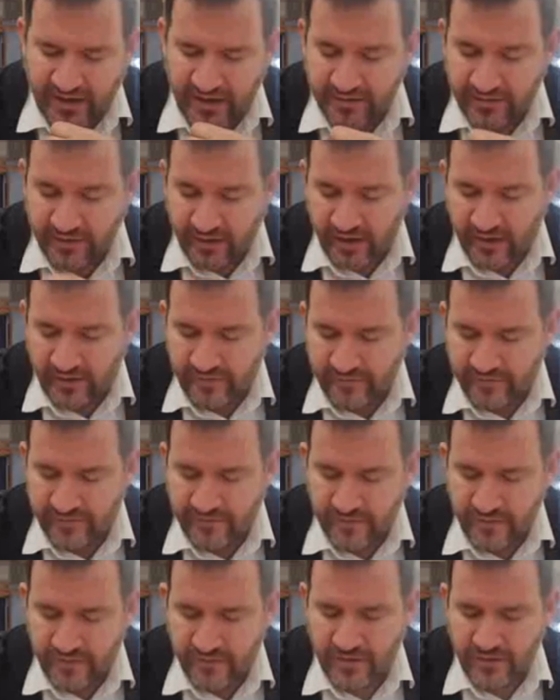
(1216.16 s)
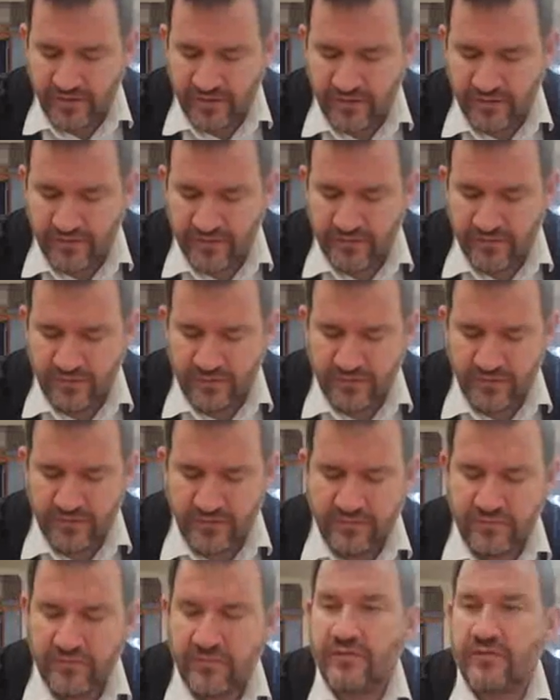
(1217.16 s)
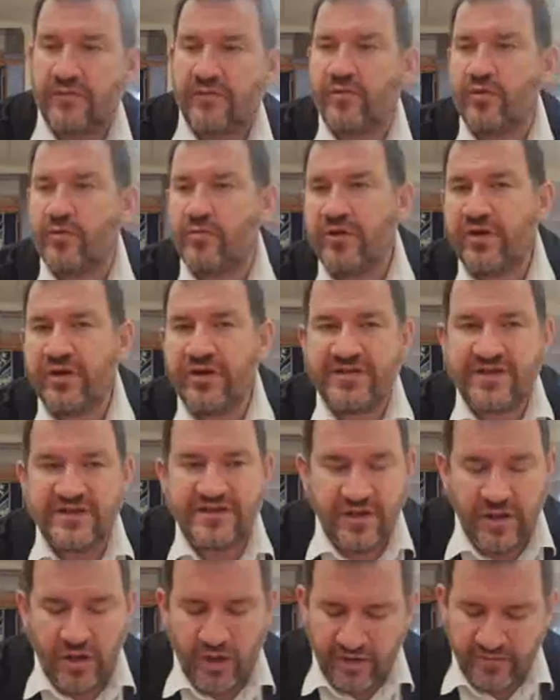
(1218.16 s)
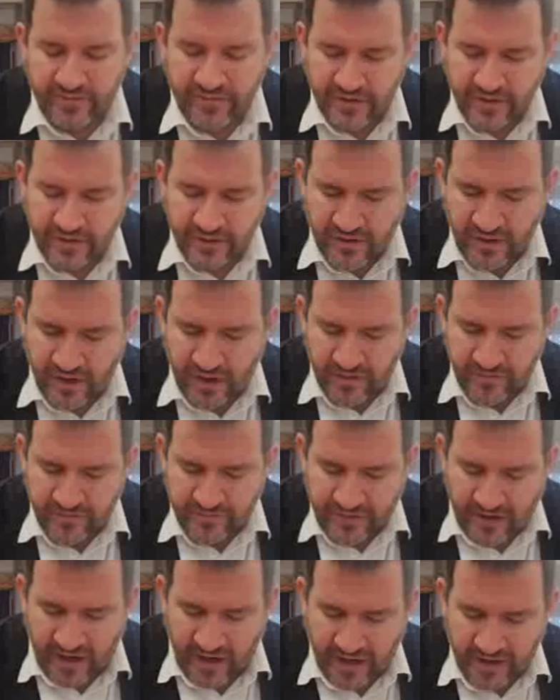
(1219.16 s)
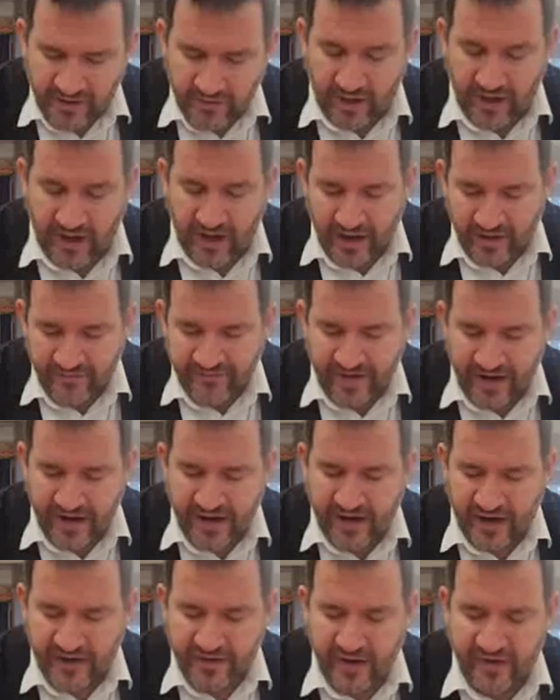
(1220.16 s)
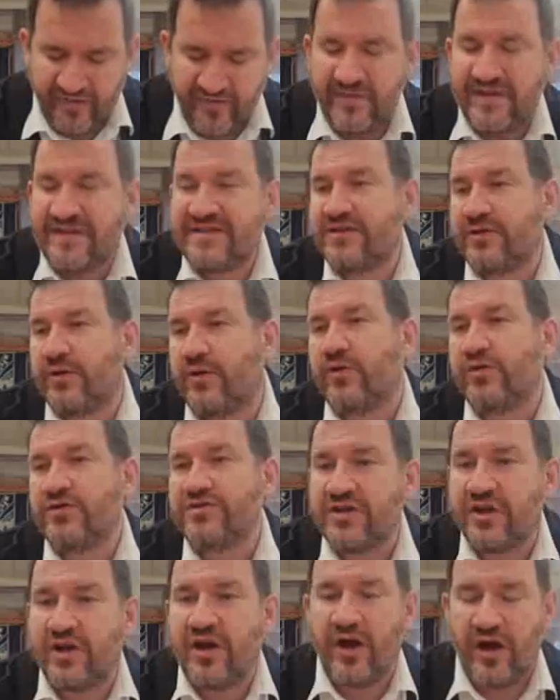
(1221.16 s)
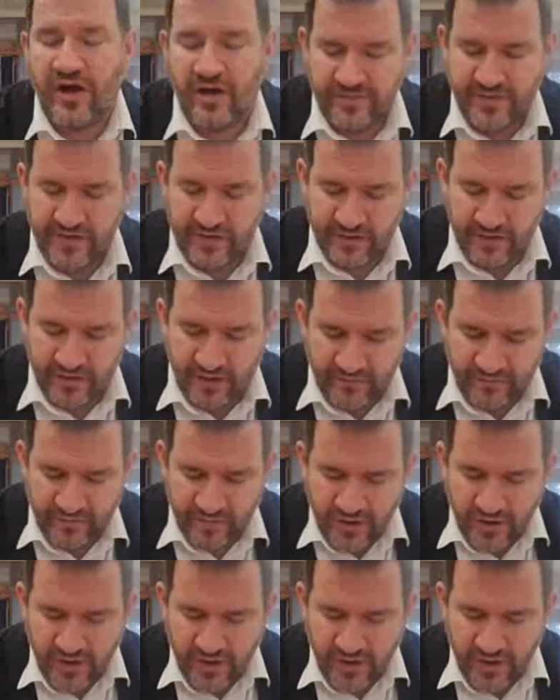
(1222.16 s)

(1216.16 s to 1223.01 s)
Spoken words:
Knife. Rebuta says you go after the knife. The Hainu Afacha knife means you also go after the knife.